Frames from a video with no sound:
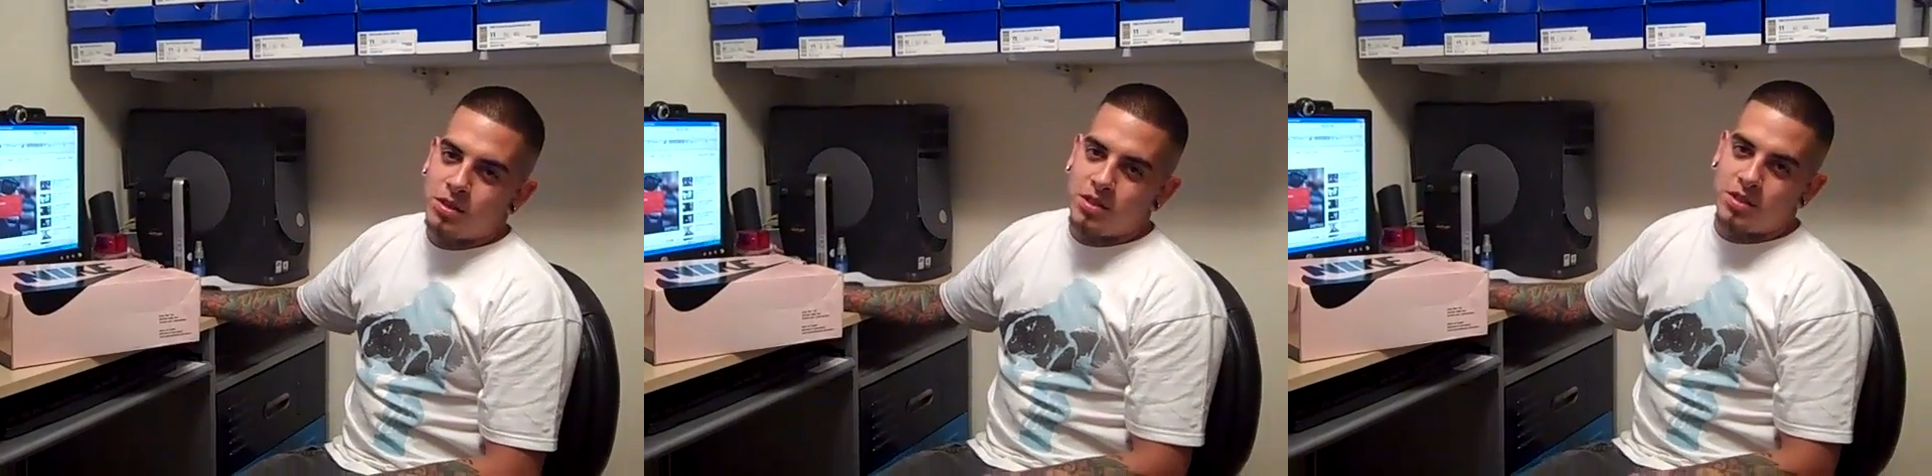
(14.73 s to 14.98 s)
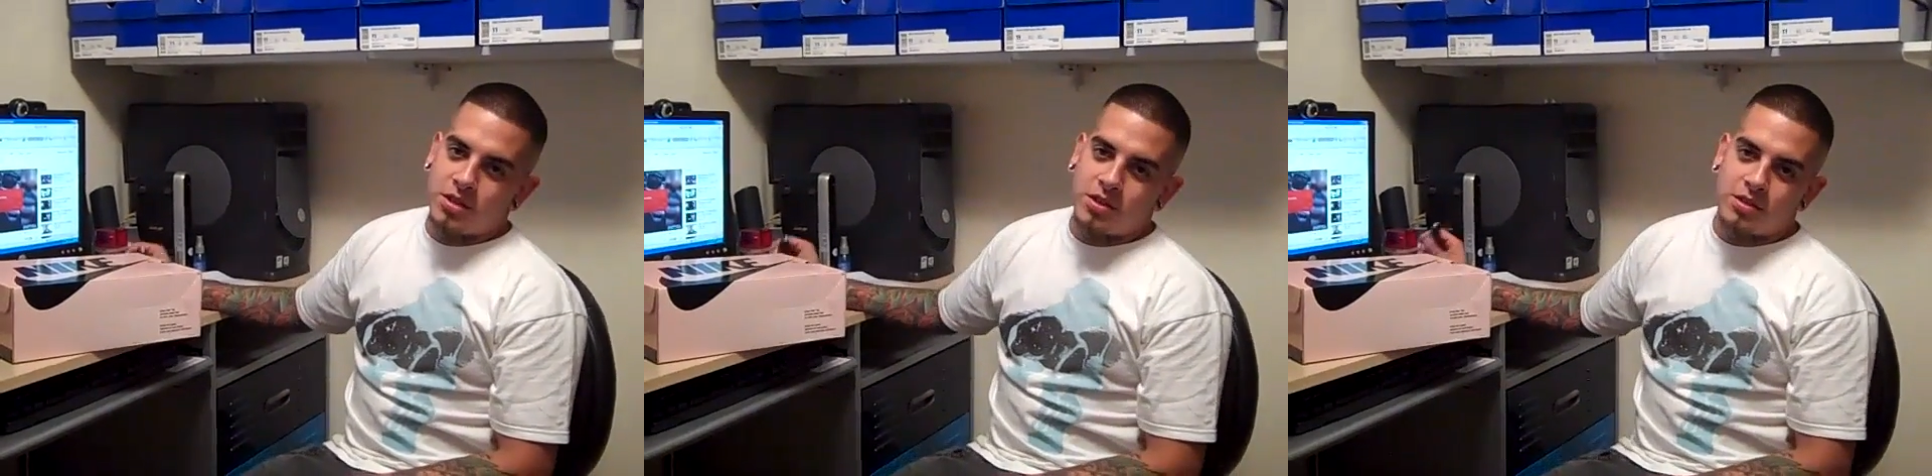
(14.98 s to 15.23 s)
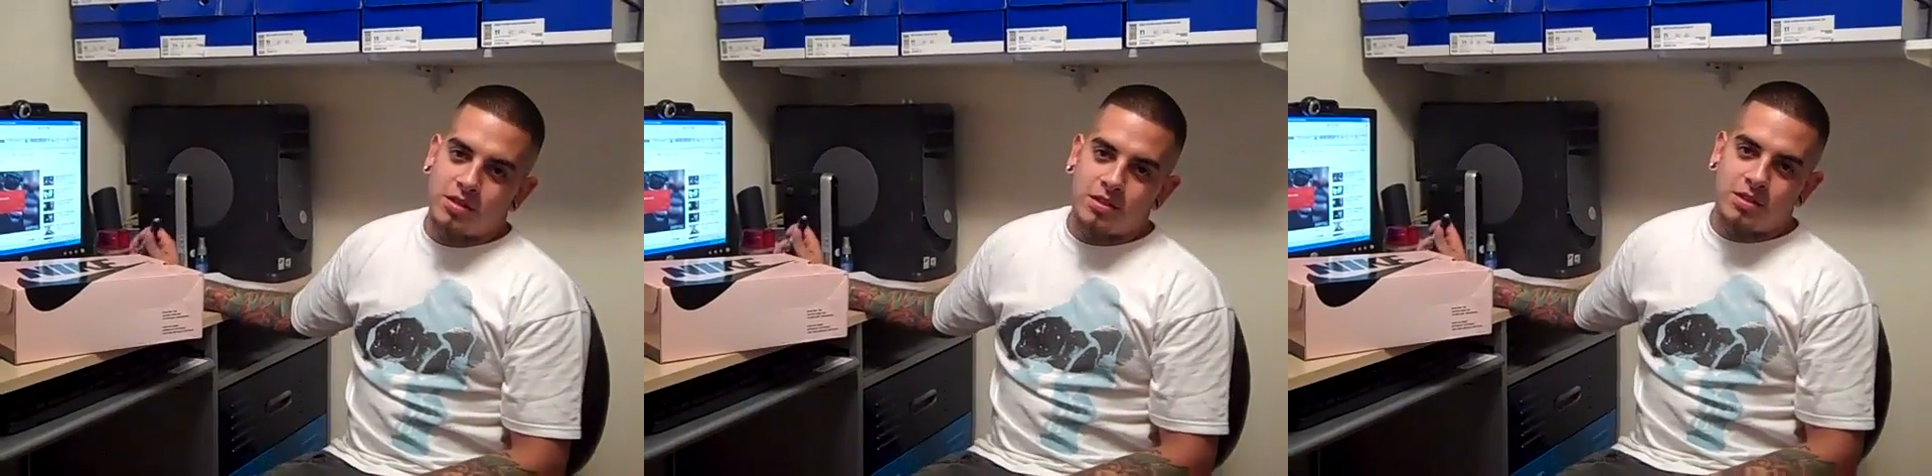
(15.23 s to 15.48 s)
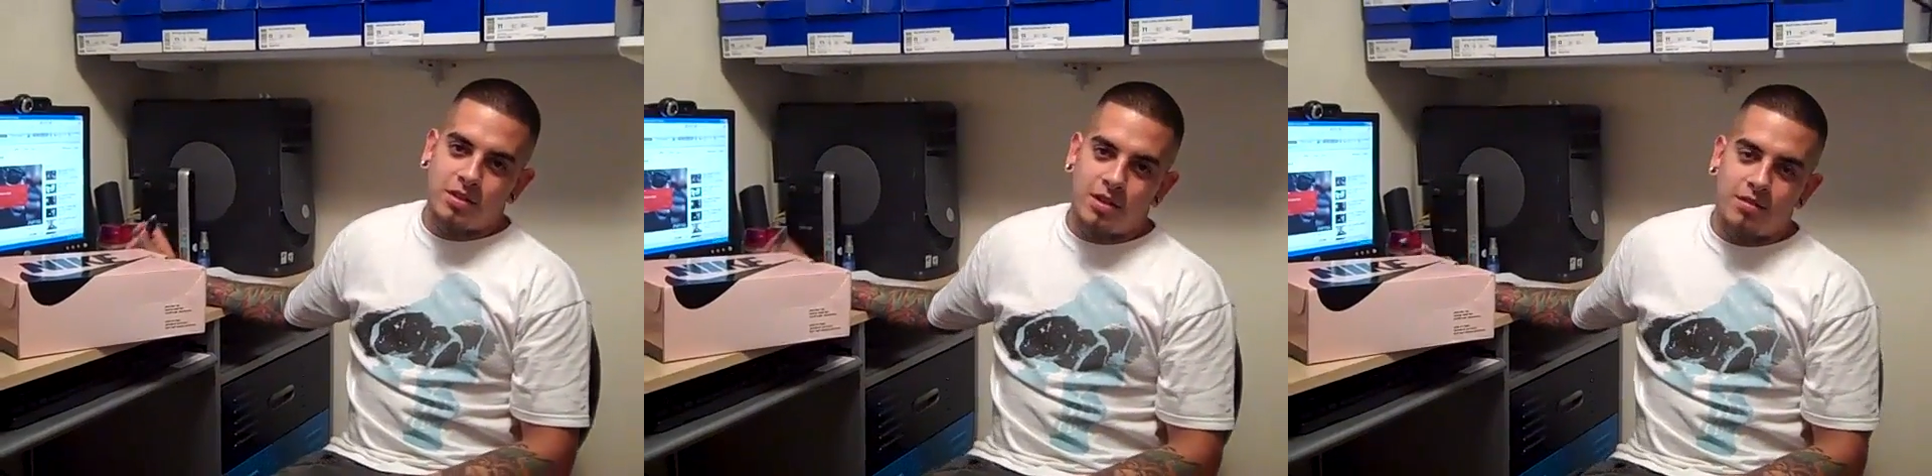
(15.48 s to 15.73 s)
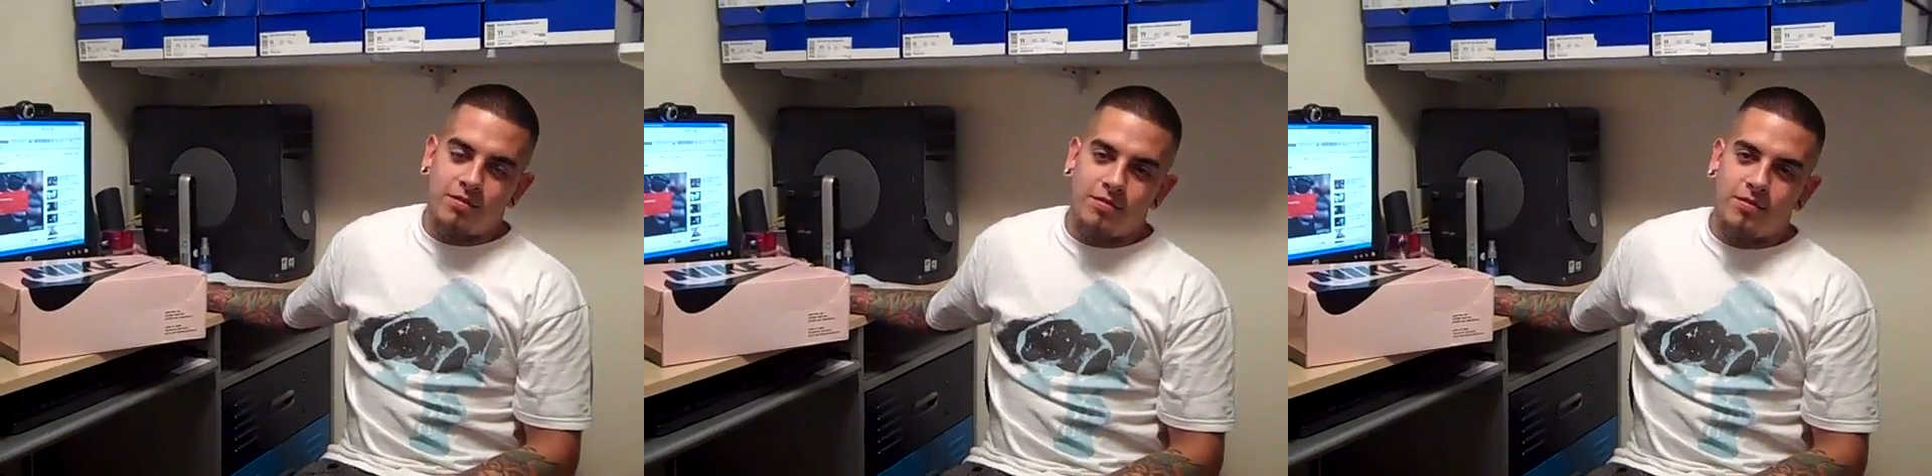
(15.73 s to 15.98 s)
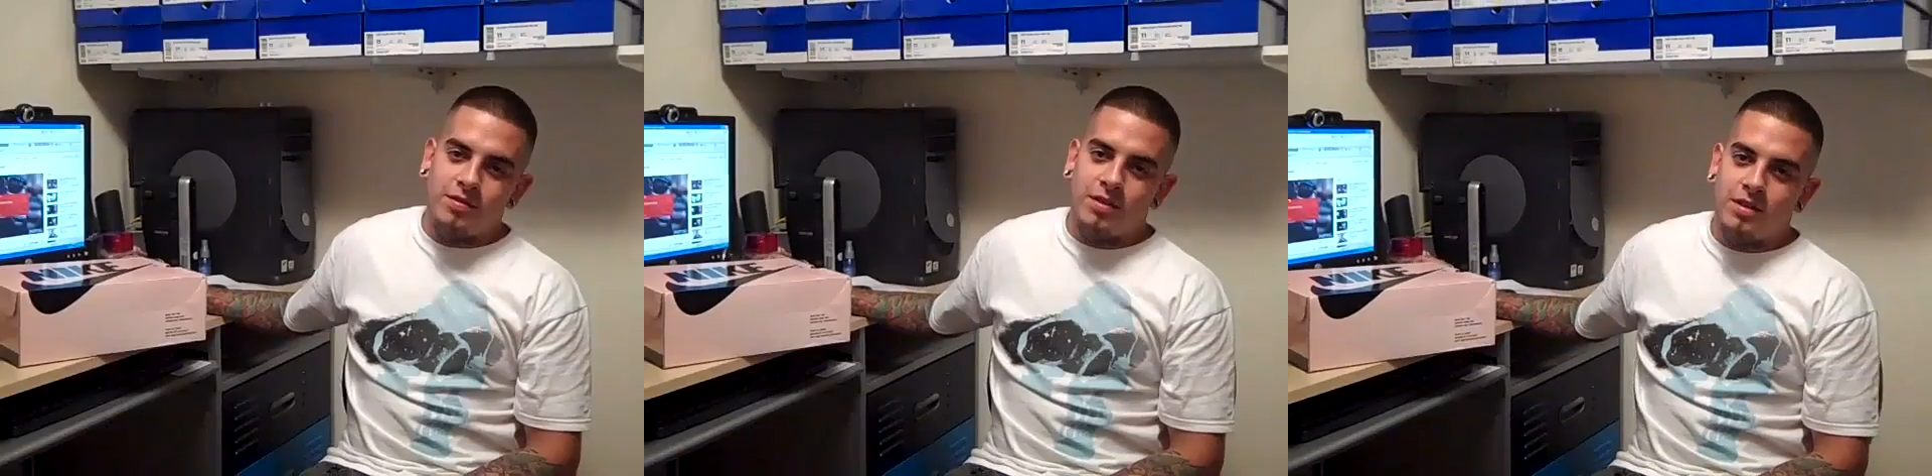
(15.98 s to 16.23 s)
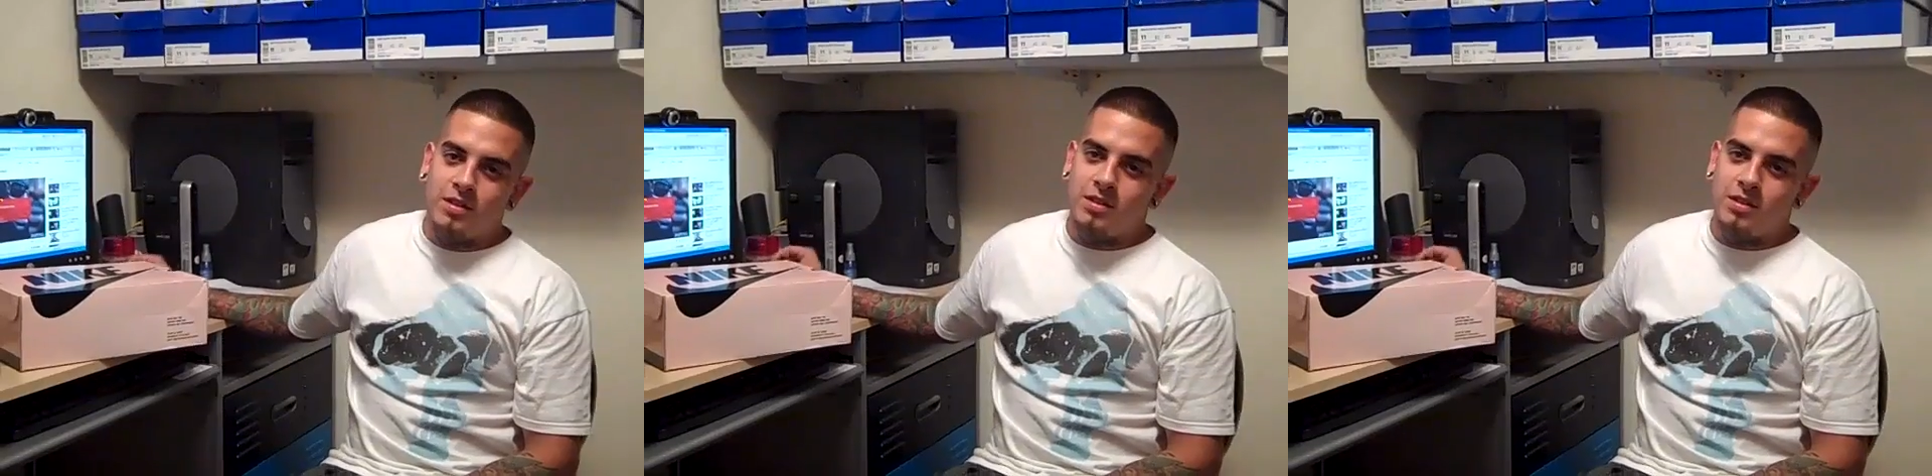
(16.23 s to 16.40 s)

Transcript: t-shirts and stuff.